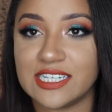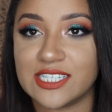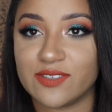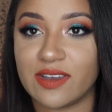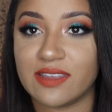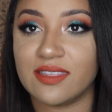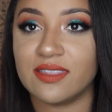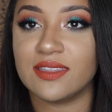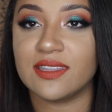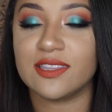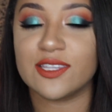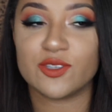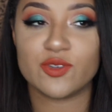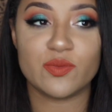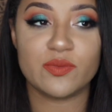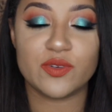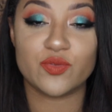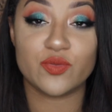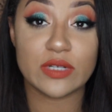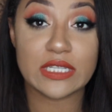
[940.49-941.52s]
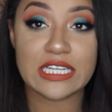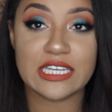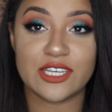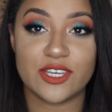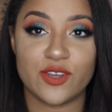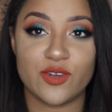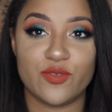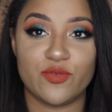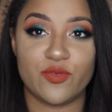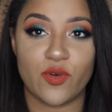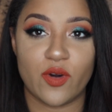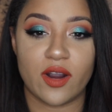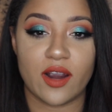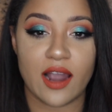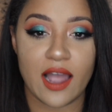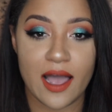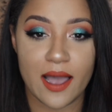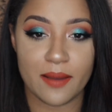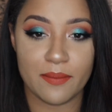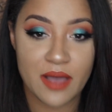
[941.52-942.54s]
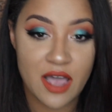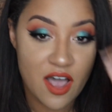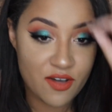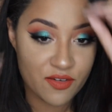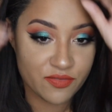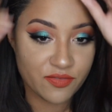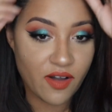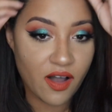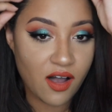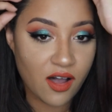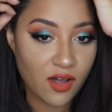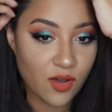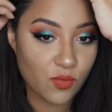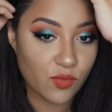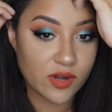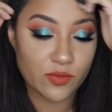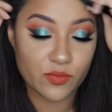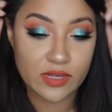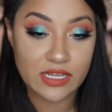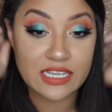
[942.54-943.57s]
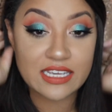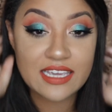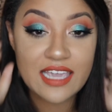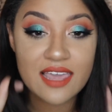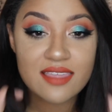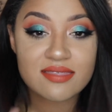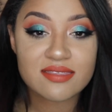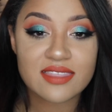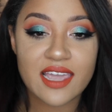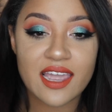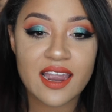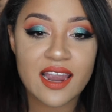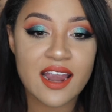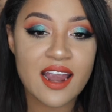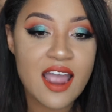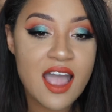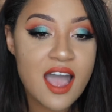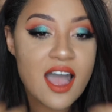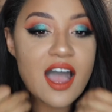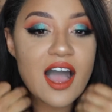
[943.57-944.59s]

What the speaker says: So I think that this will be really cute for fall when we get there.